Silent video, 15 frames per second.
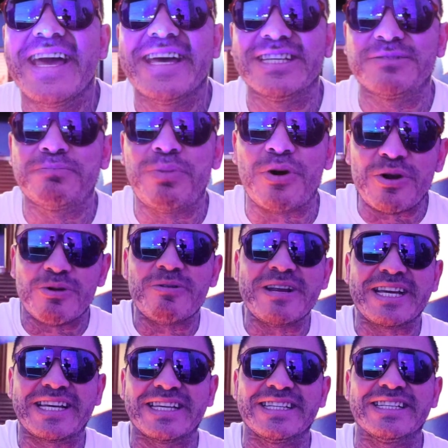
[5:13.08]
It's Puerto
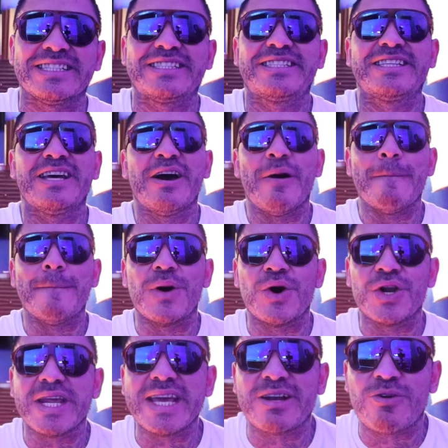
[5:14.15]
Ricans,
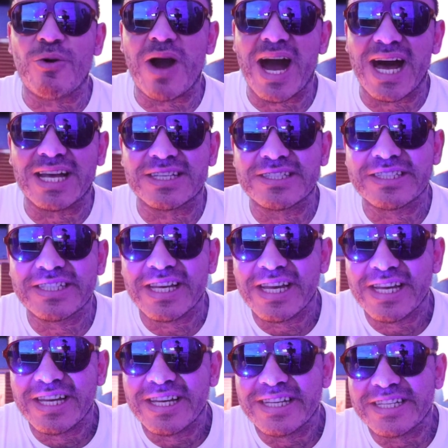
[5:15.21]
Boricuas,
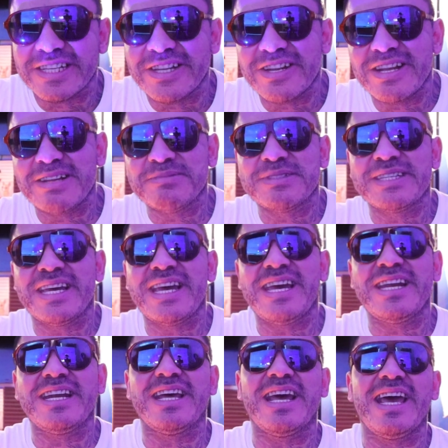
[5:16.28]
you know what I'm
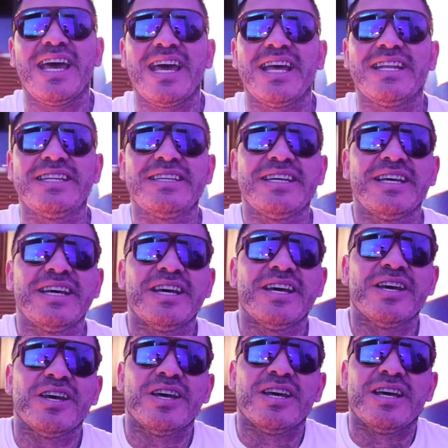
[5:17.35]
saying? And
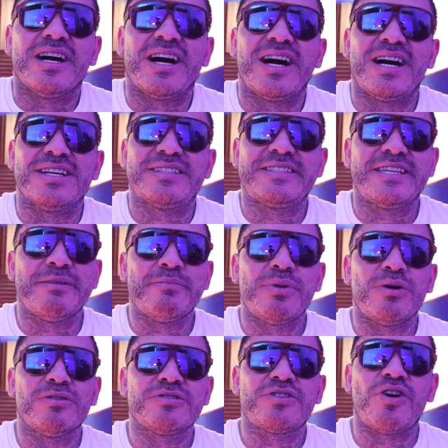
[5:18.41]

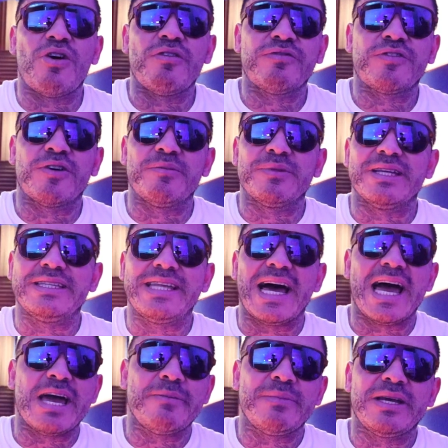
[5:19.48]
symbols go from the
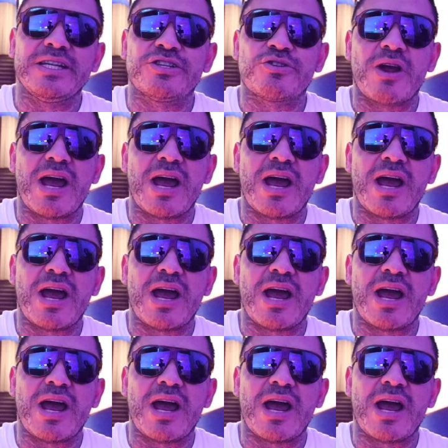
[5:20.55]
diamond,